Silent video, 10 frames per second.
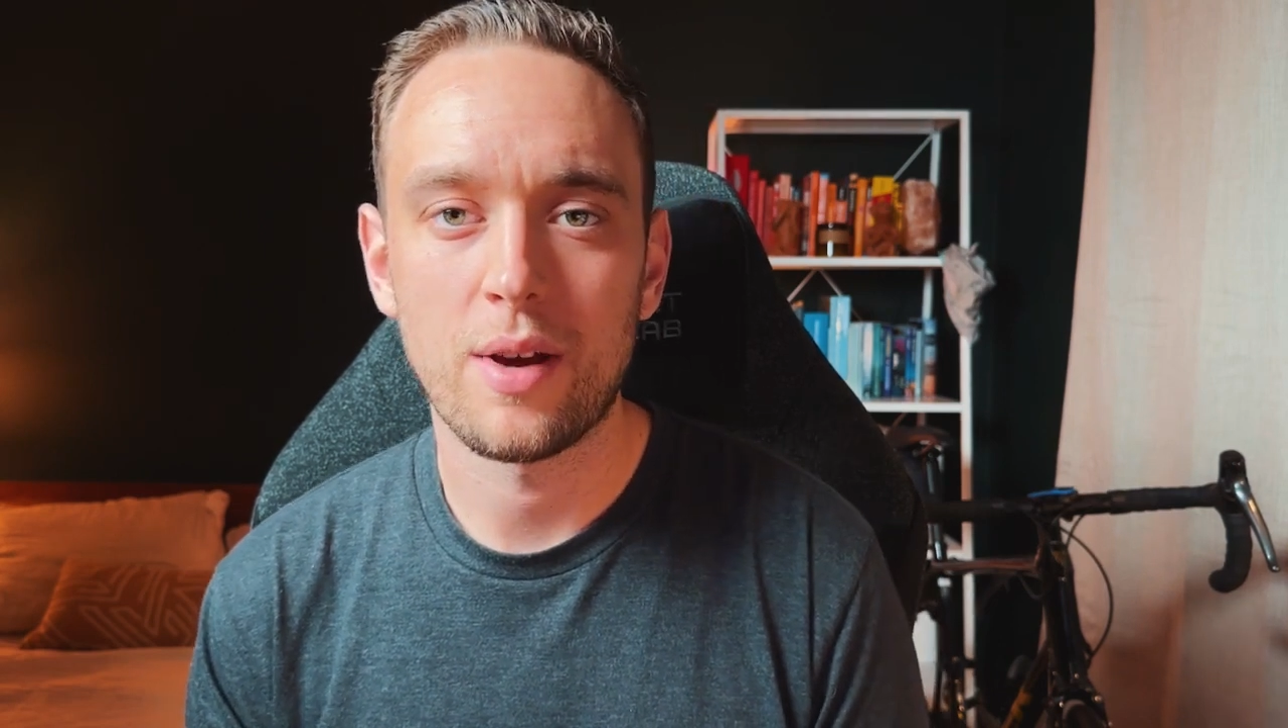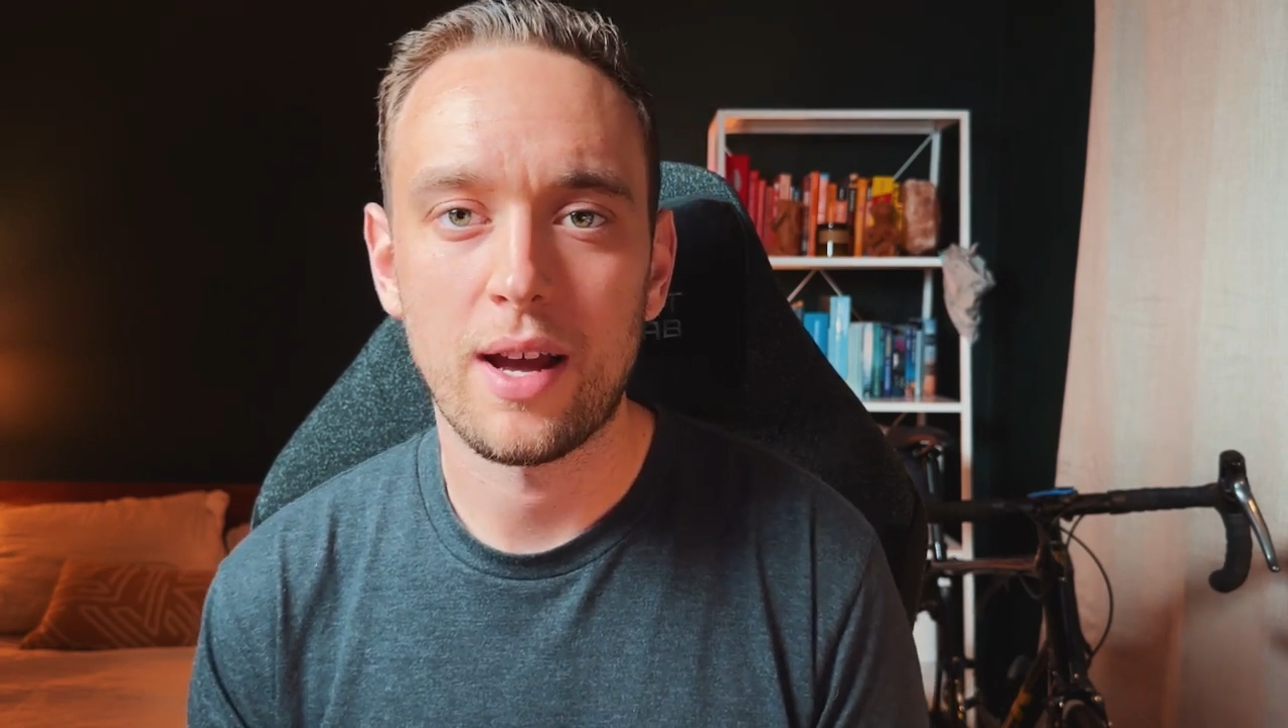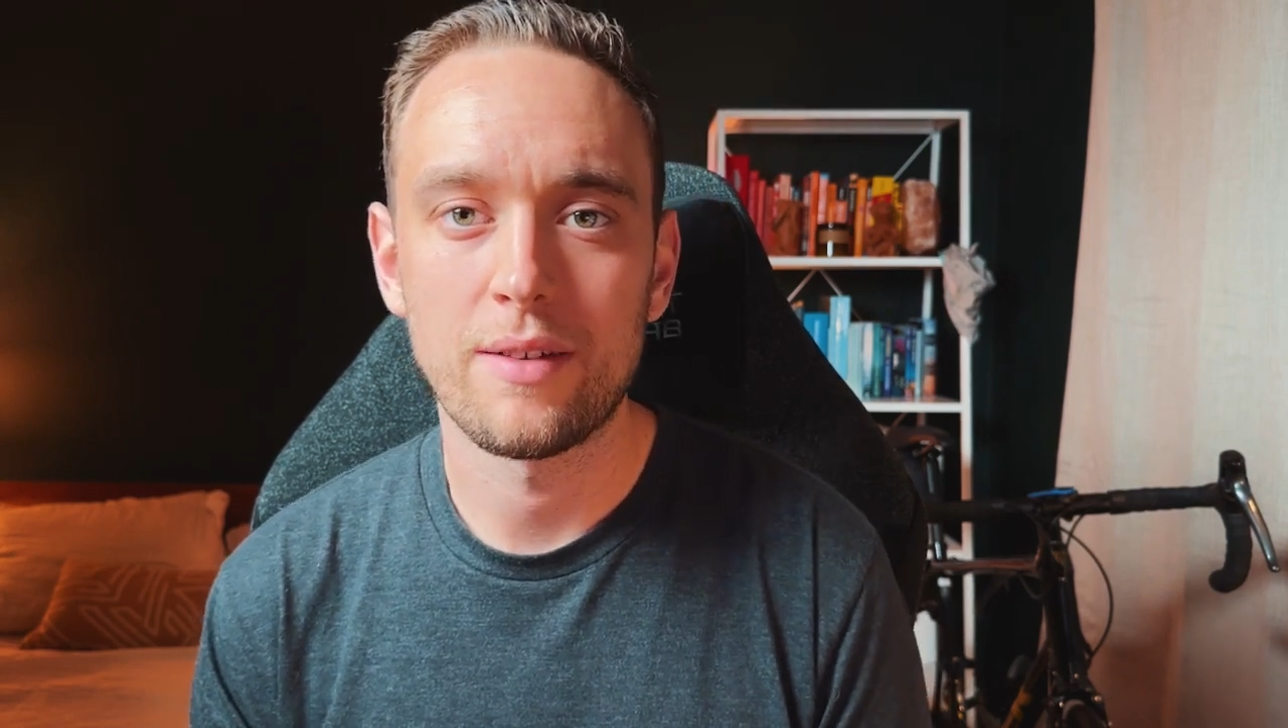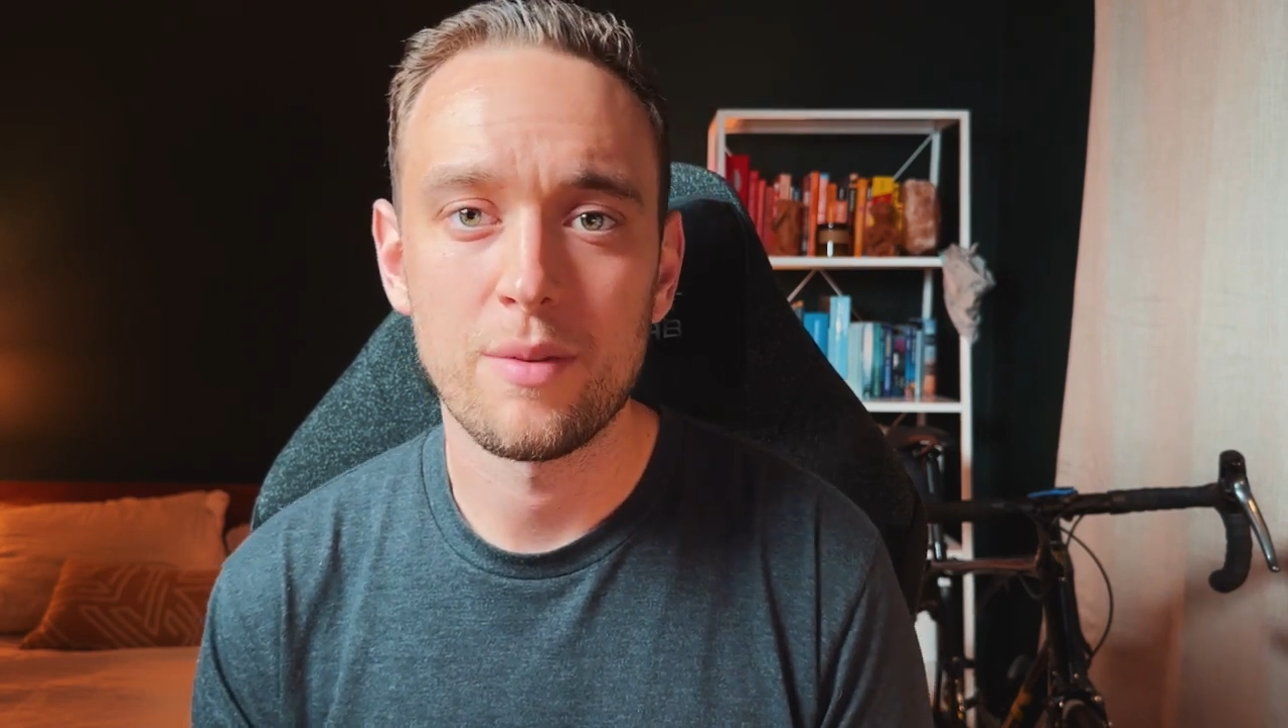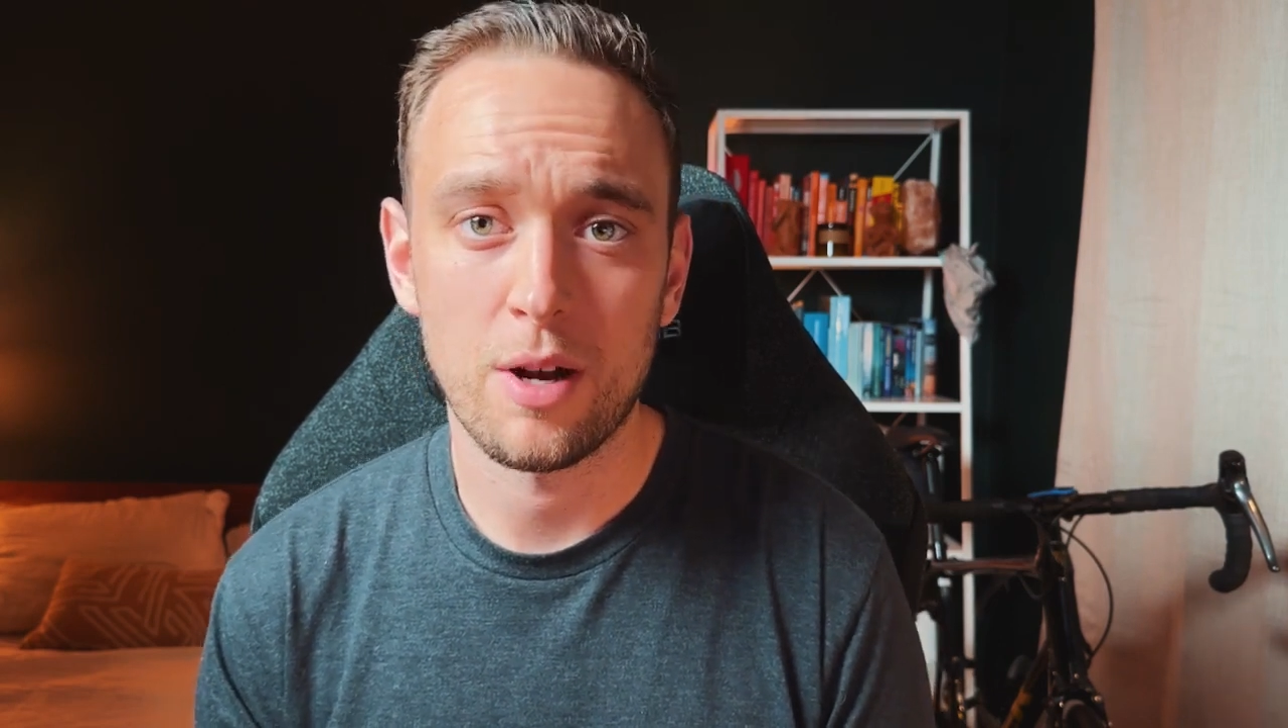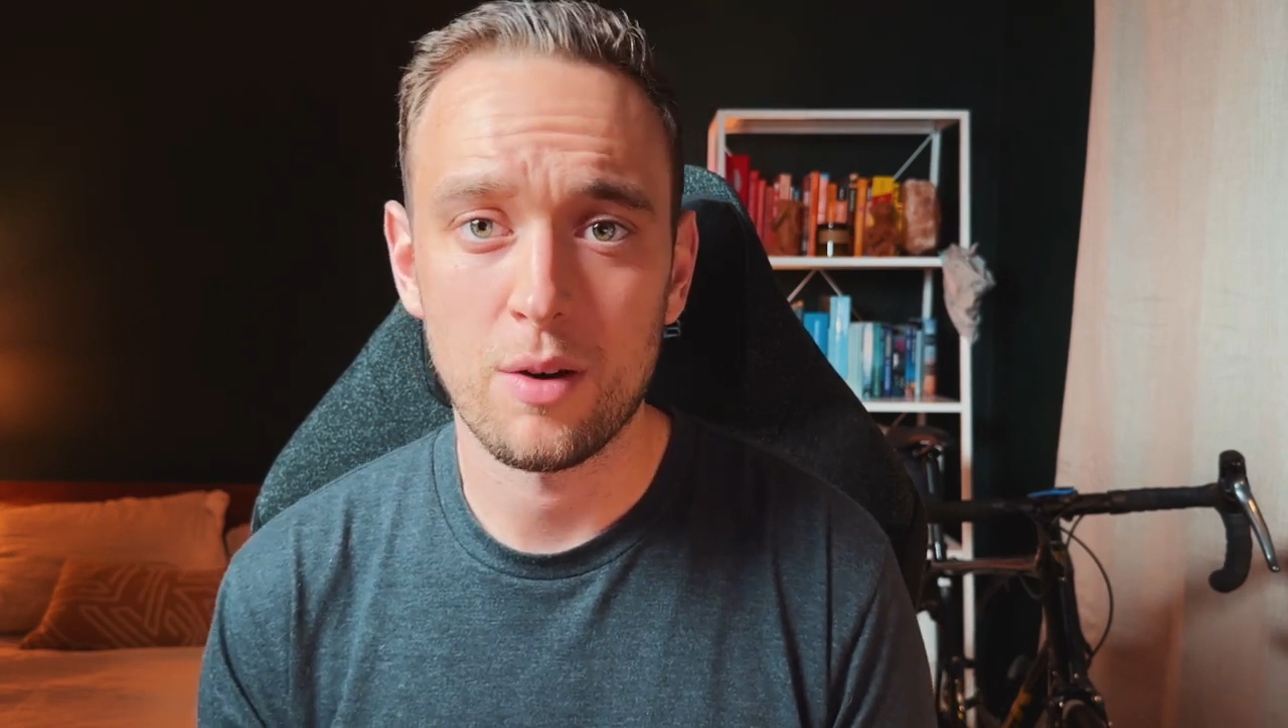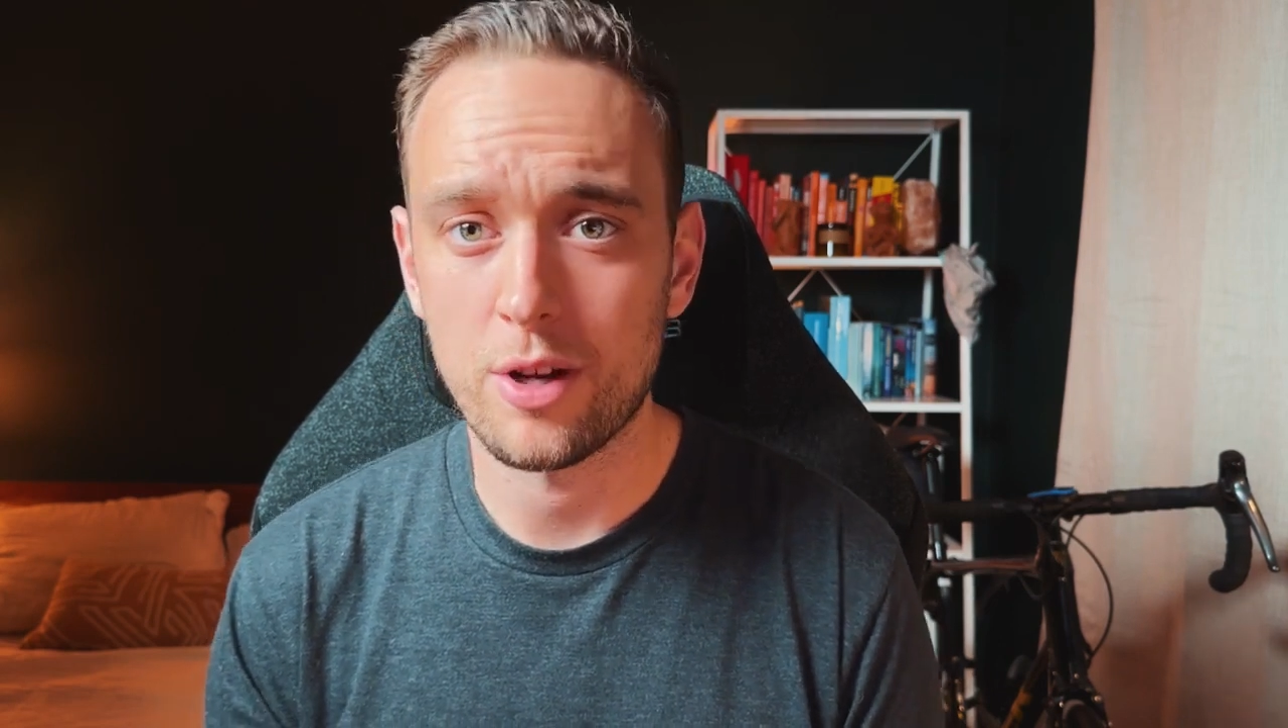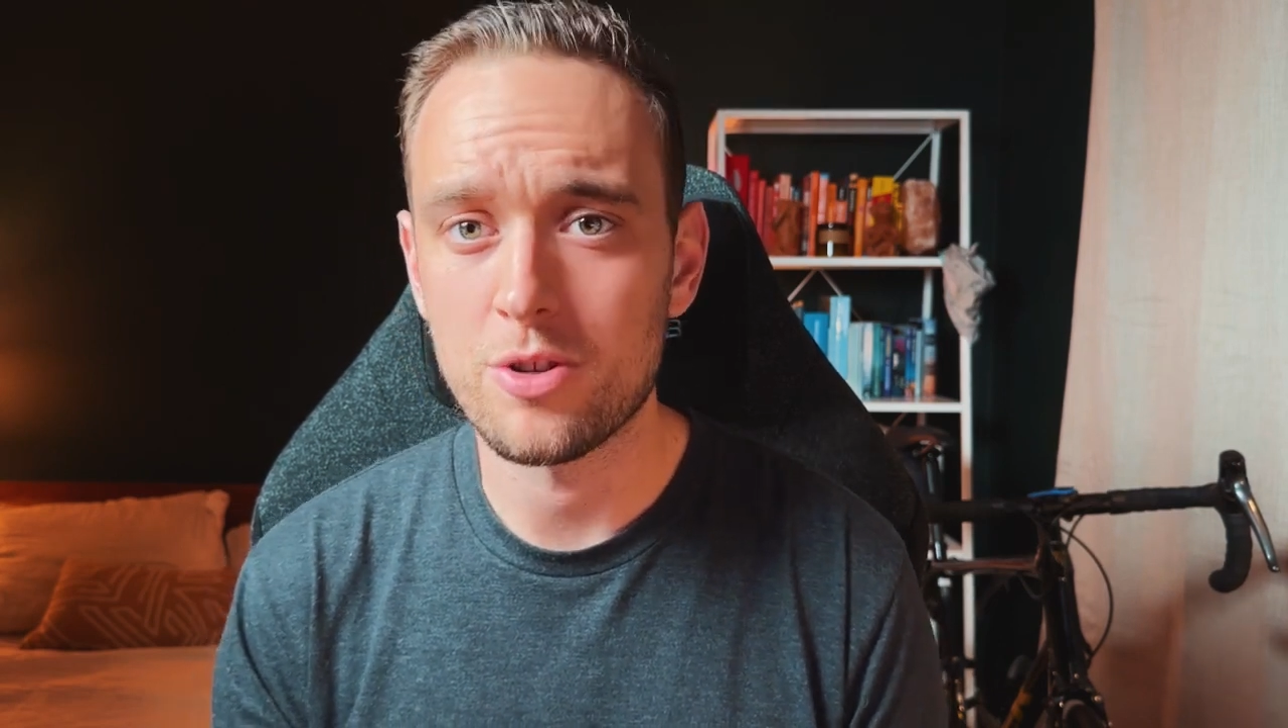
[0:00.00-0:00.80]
have a pair of running